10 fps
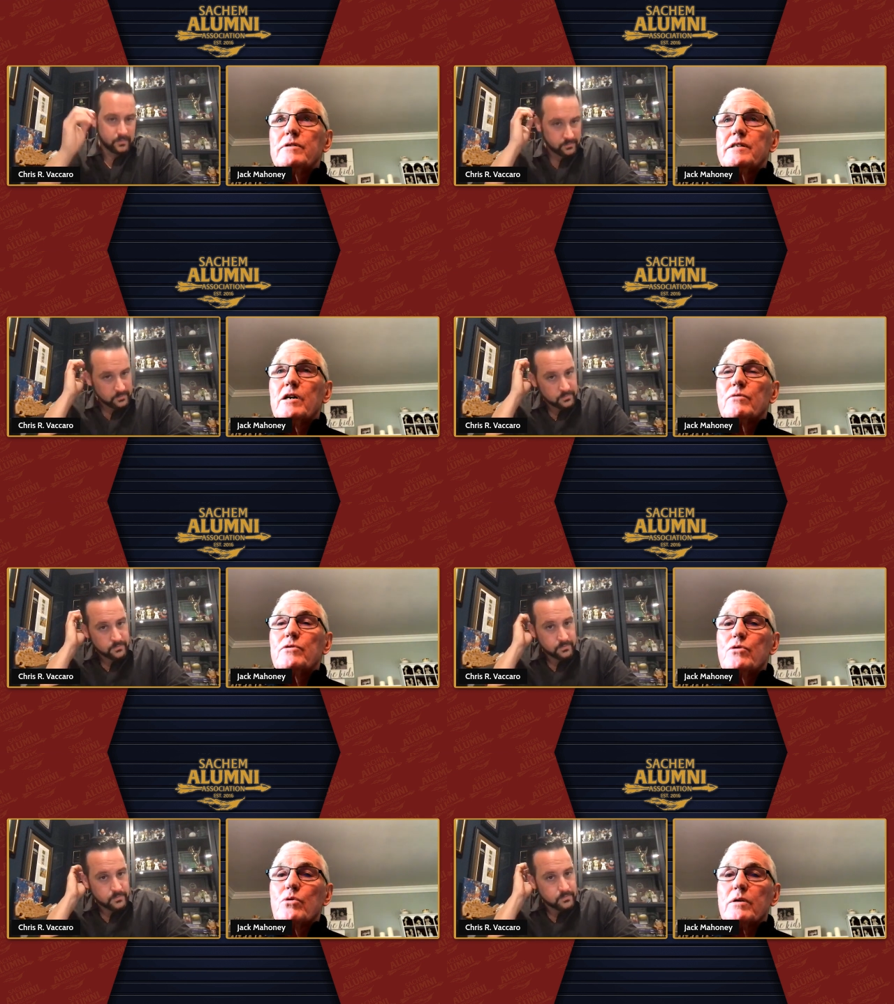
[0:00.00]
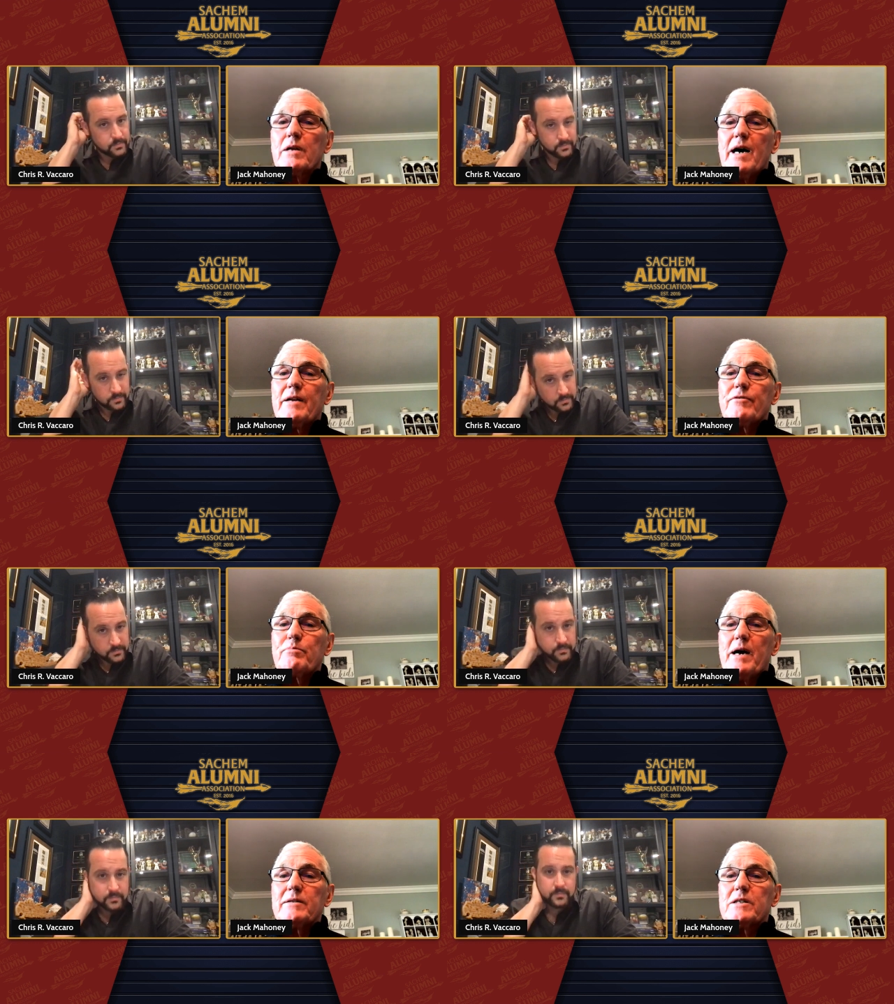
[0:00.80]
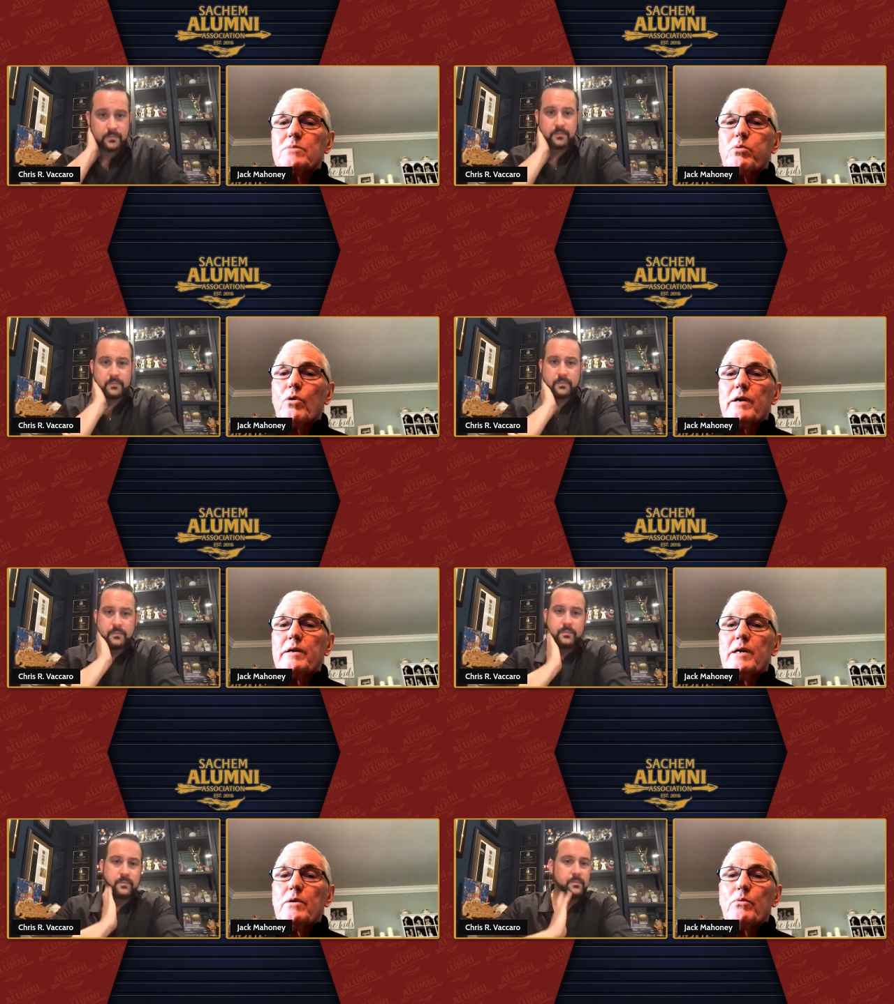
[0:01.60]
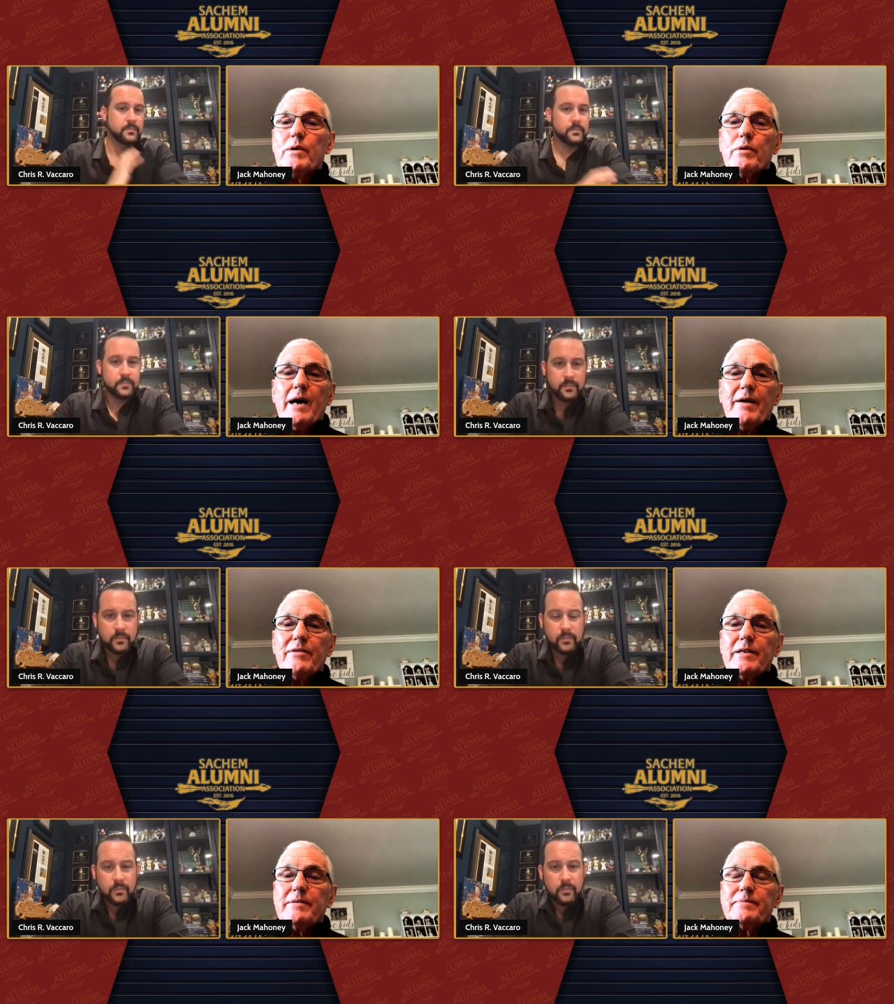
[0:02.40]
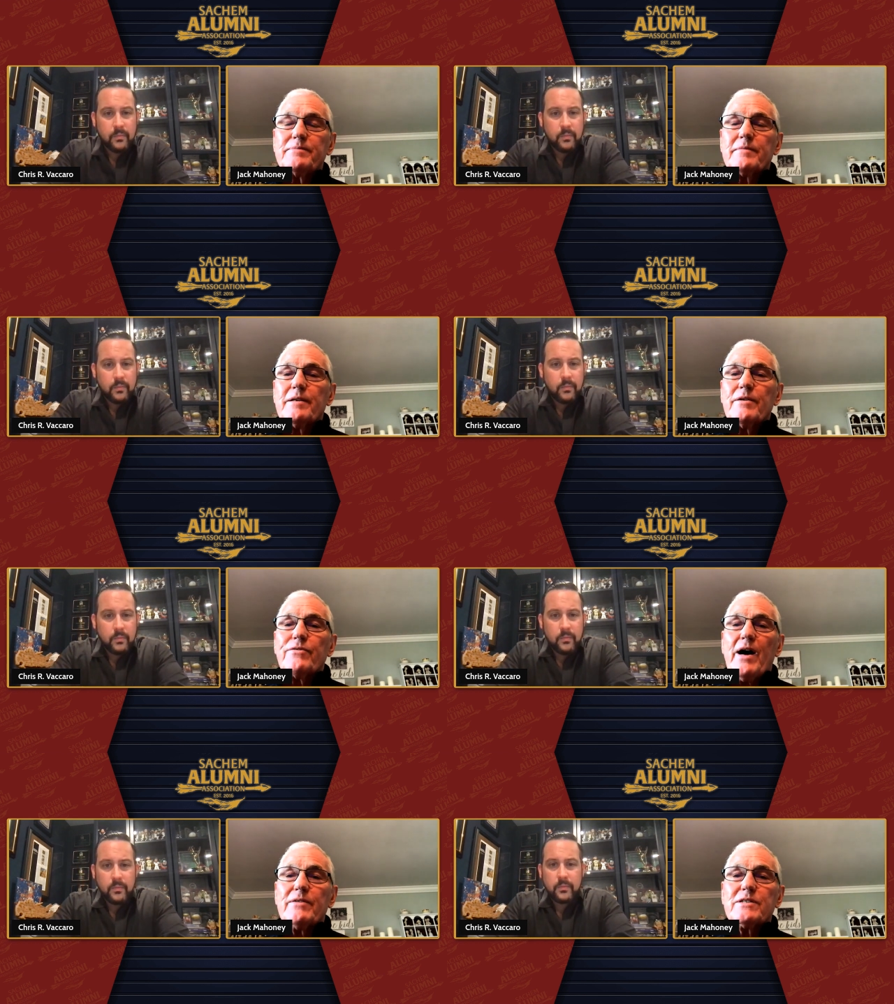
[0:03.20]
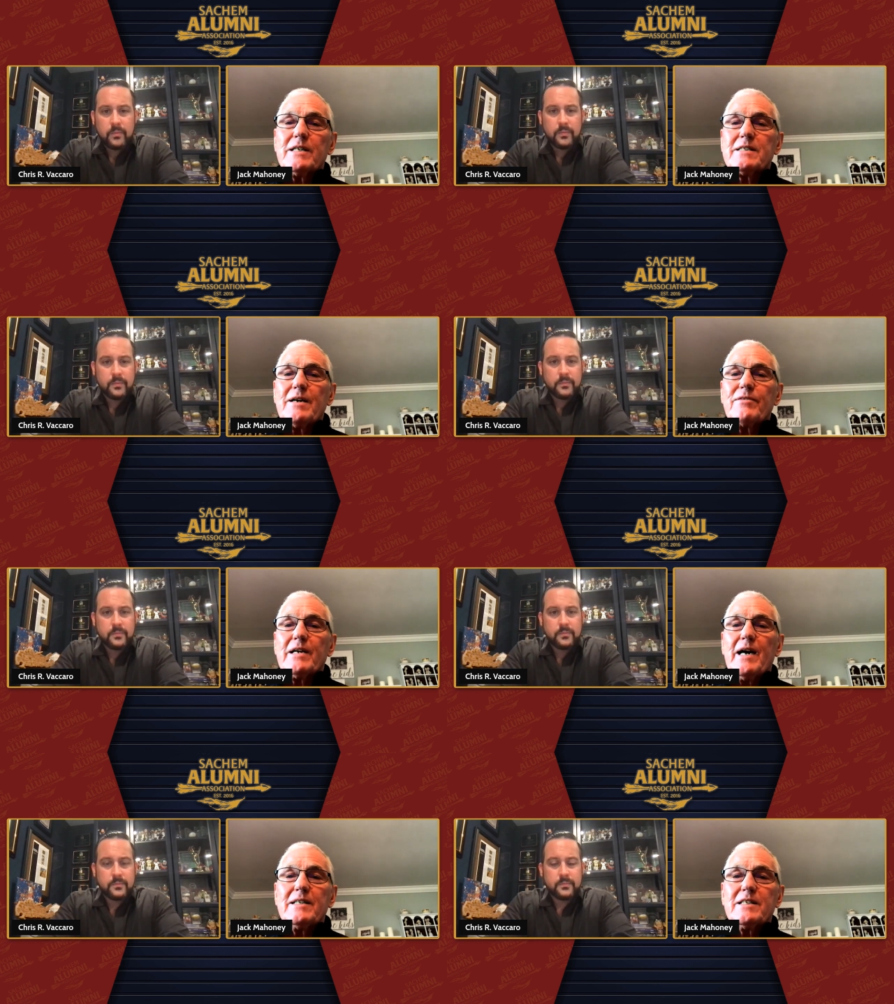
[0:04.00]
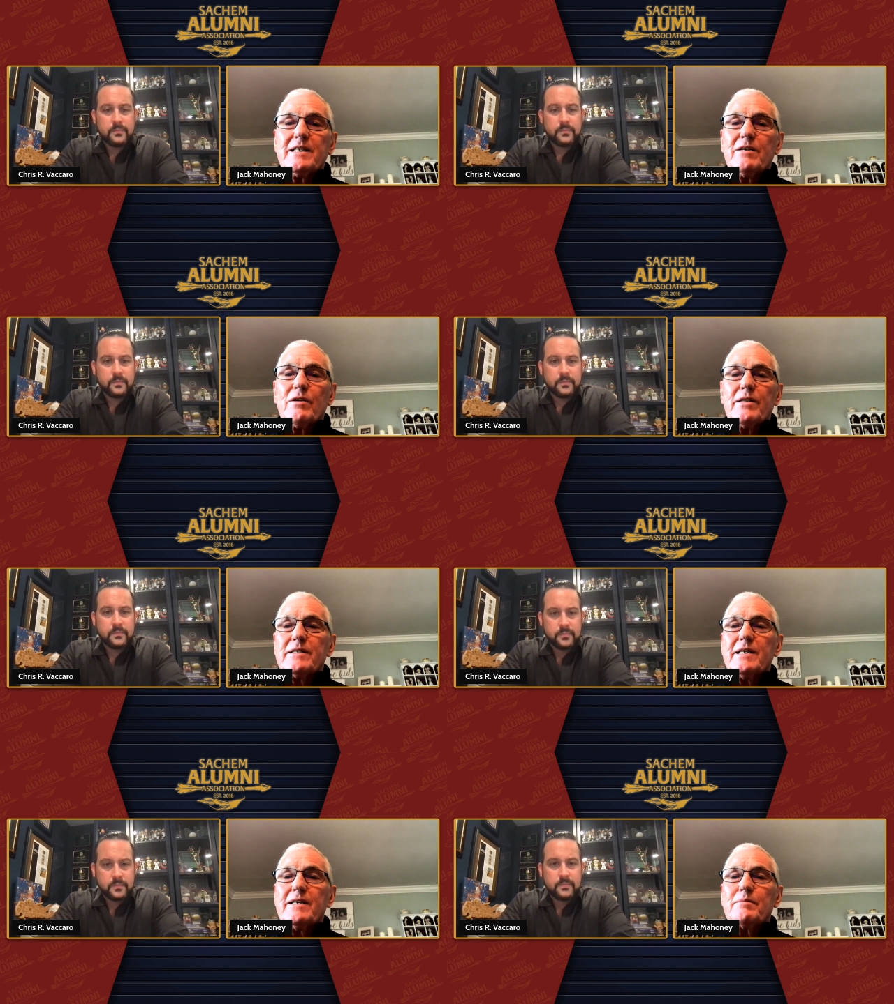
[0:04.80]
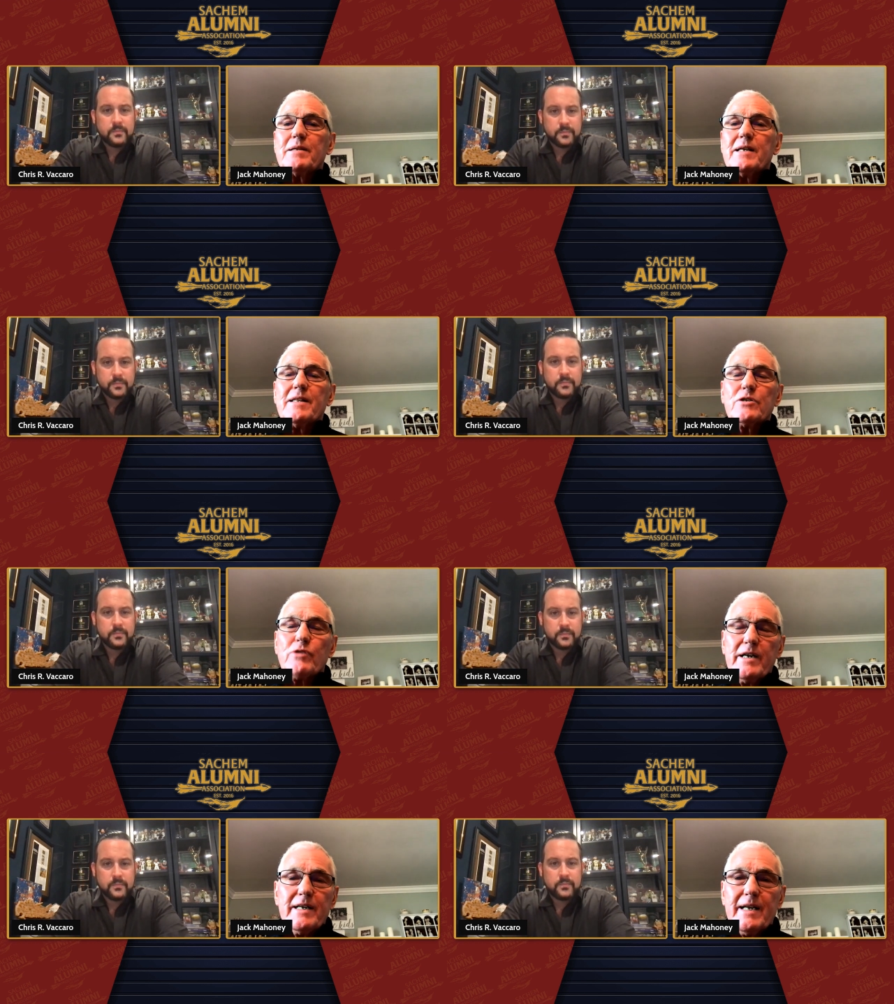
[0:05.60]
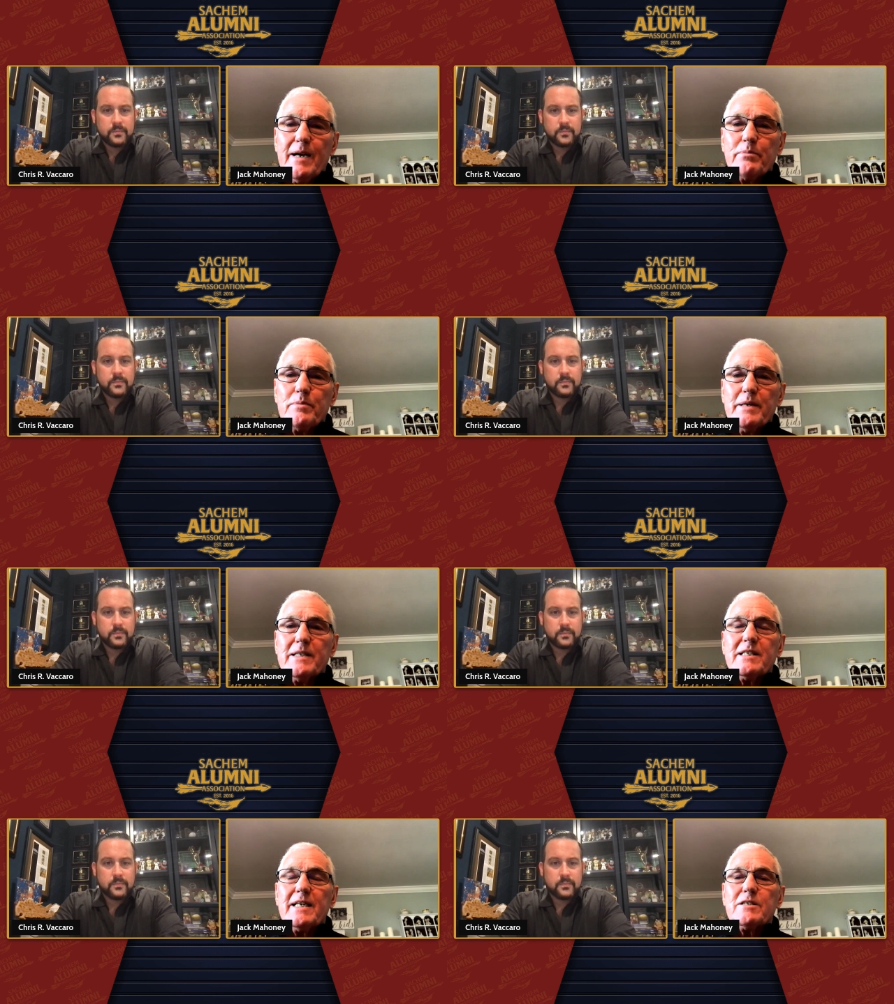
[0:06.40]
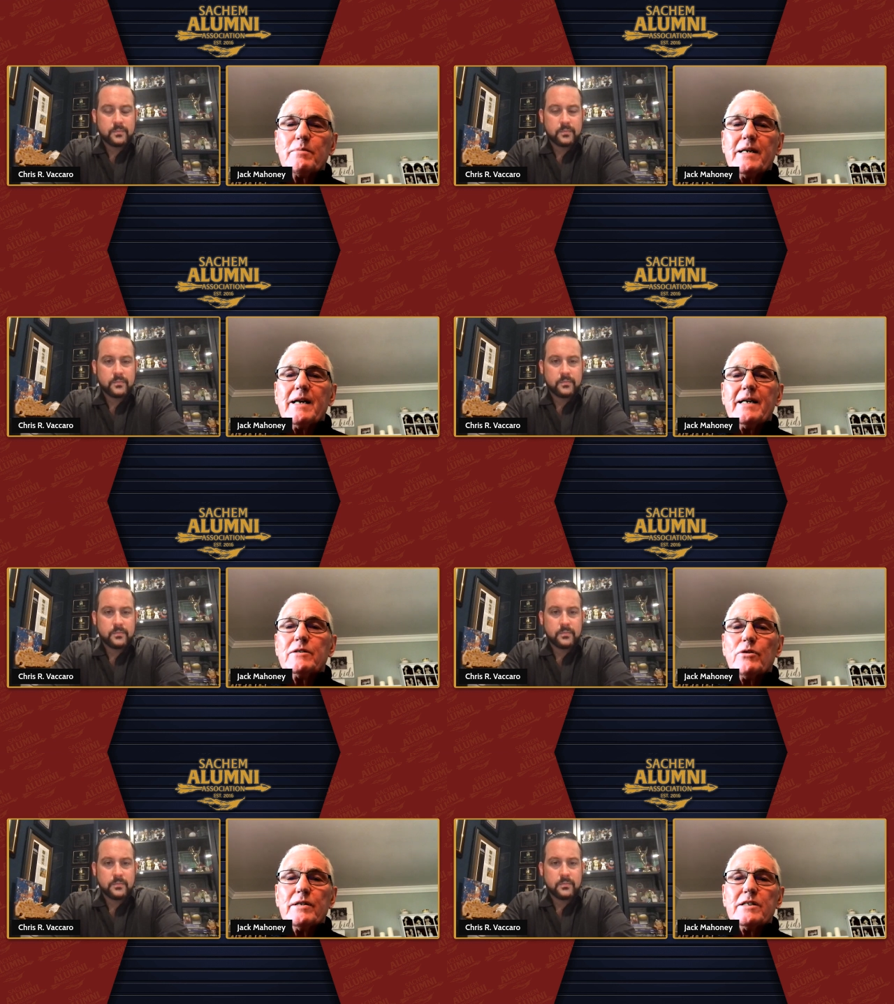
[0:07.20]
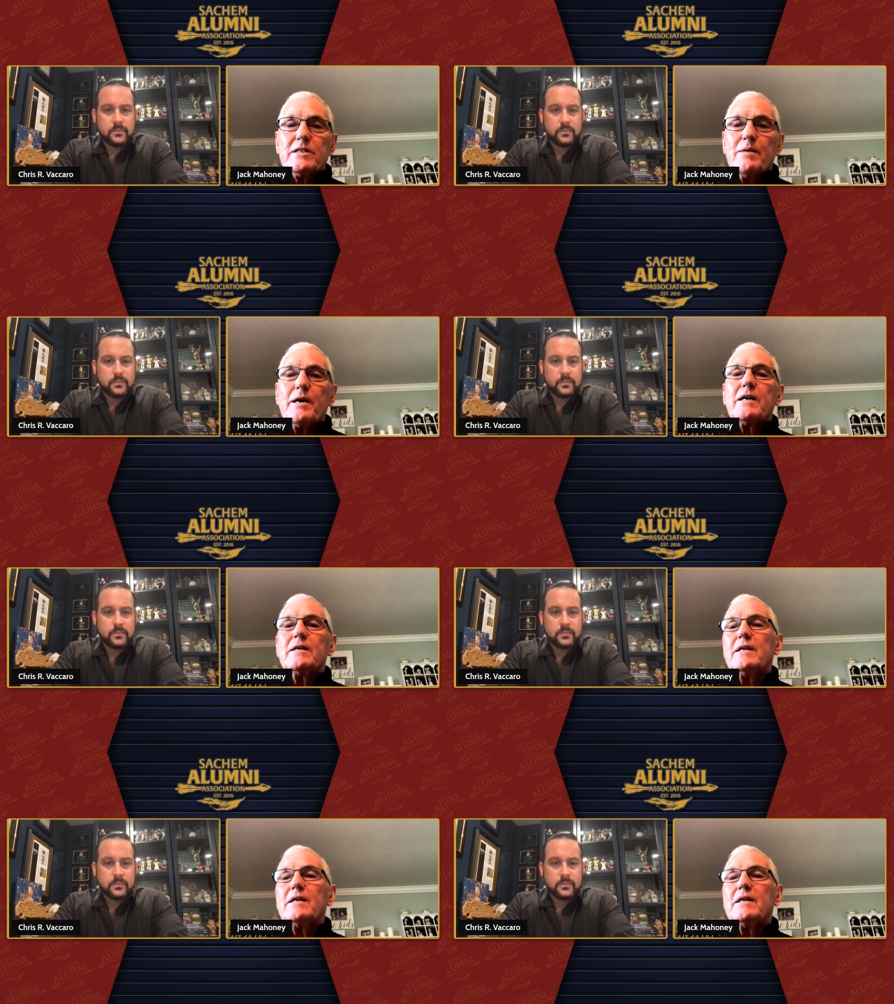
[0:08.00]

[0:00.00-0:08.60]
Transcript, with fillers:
Speaker 1: you know, knew a lot of about the sport, we were having five, six, seven guys a year on the team, and then the training camp would be at Sachem at night during the summer,